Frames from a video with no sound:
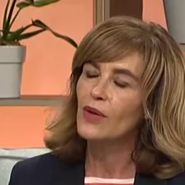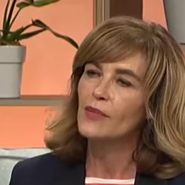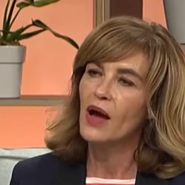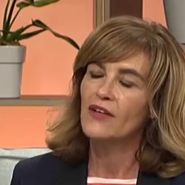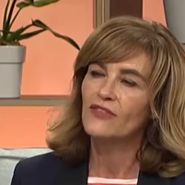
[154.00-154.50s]
I wear
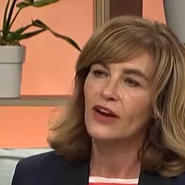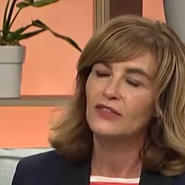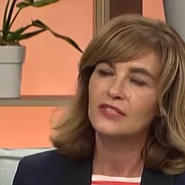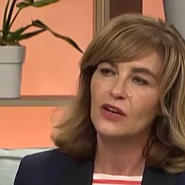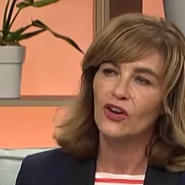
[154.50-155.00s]
my
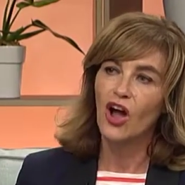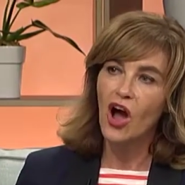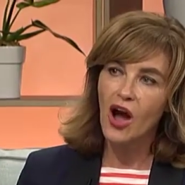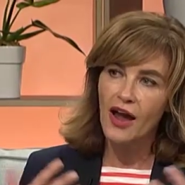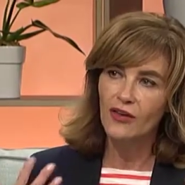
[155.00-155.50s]
fragrance a lot
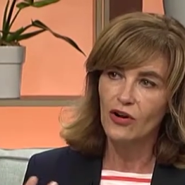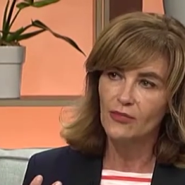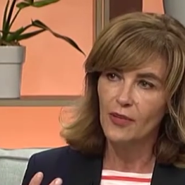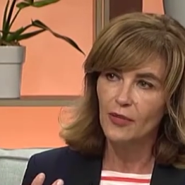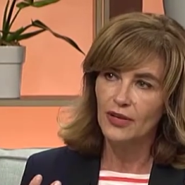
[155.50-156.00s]
higher
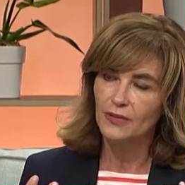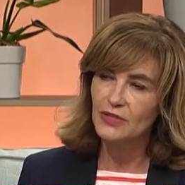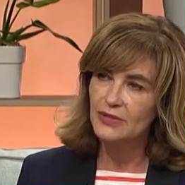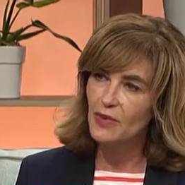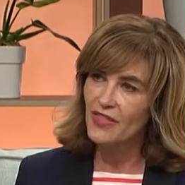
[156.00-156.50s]
on my body
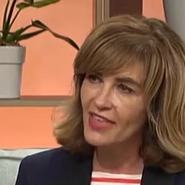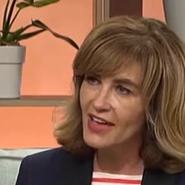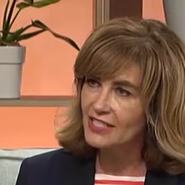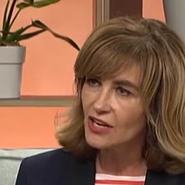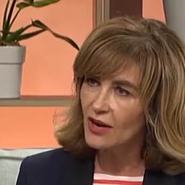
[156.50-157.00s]
because by
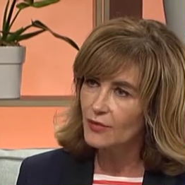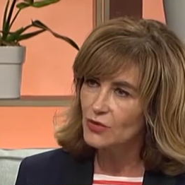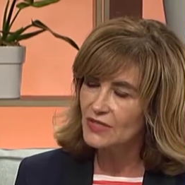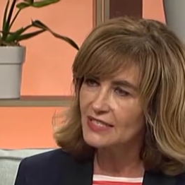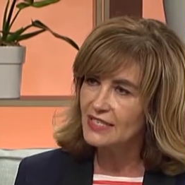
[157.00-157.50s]
that time
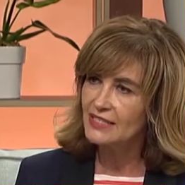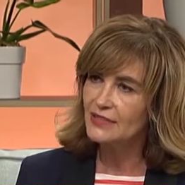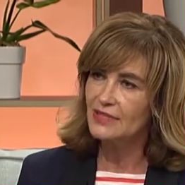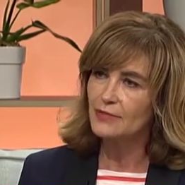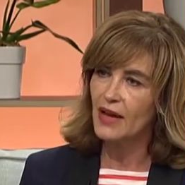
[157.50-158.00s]
your
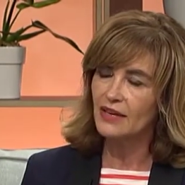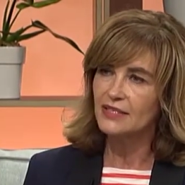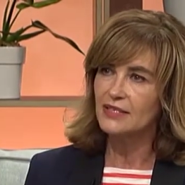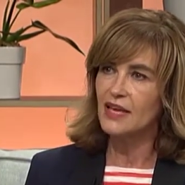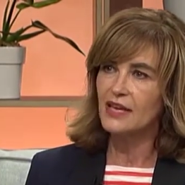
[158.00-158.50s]
sense of smell
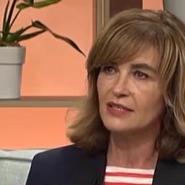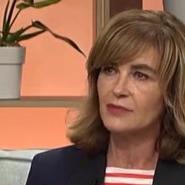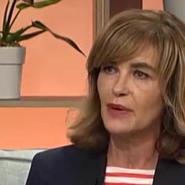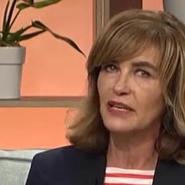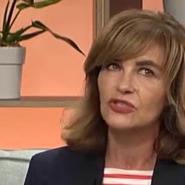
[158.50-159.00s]
has
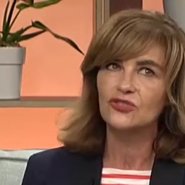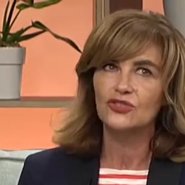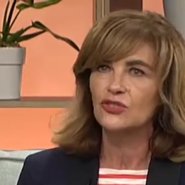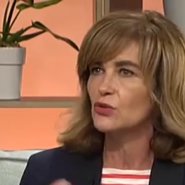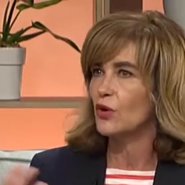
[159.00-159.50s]
been
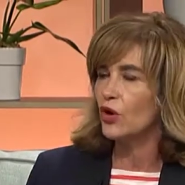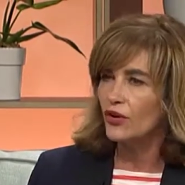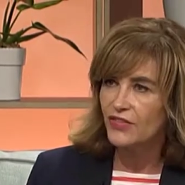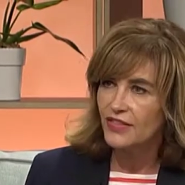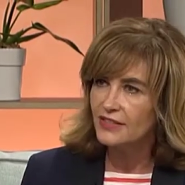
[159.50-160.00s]
introduced to a
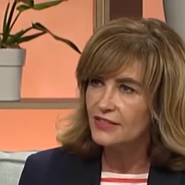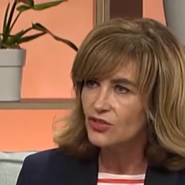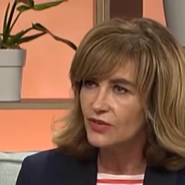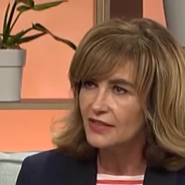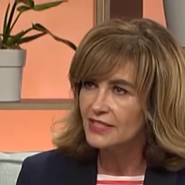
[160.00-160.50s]
lot of things
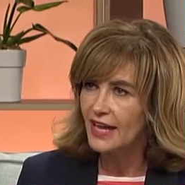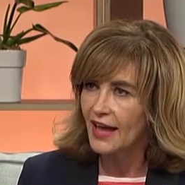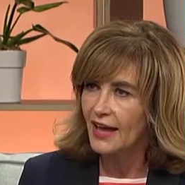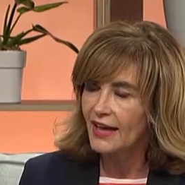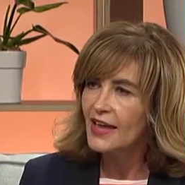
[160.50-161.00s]
during the
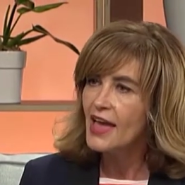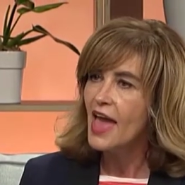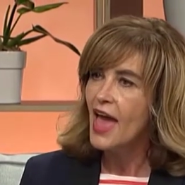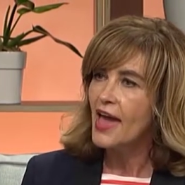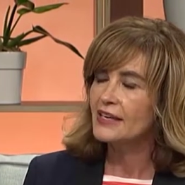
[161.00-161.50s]
day
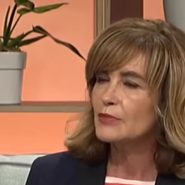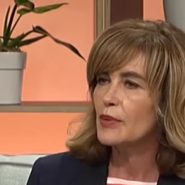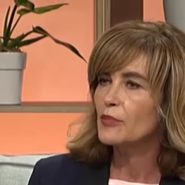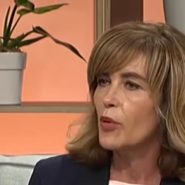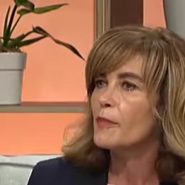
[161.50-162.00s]
and it's been